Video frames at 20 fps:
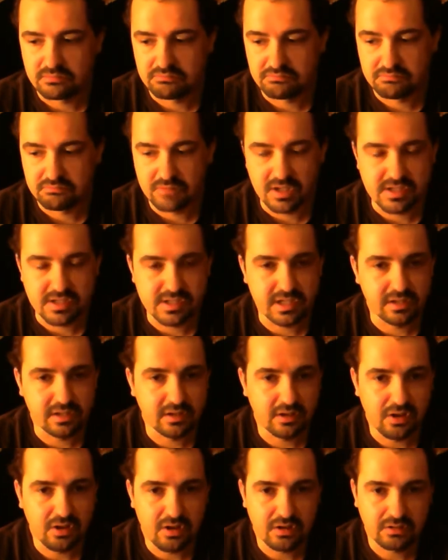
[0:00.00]
They say the
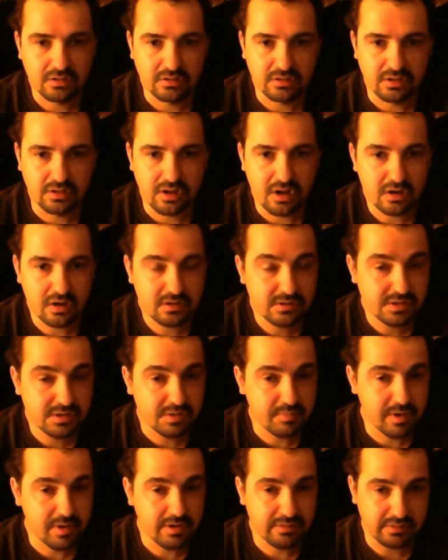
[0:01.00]
longer it lagers, the
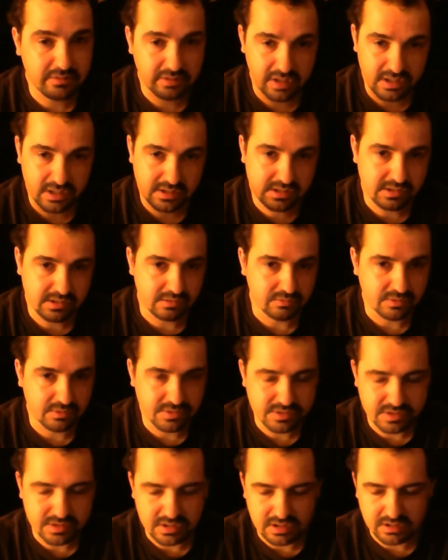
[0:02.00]
better it gets, so we'll
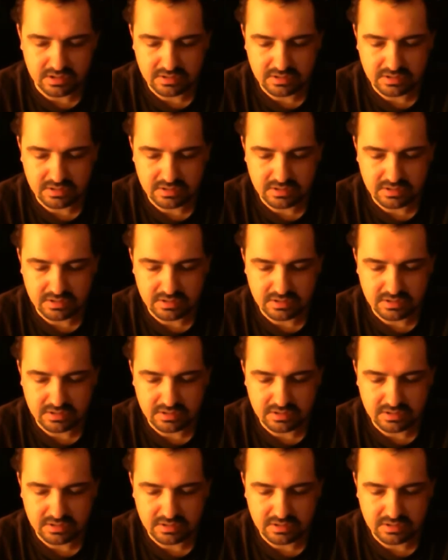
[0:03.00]
see.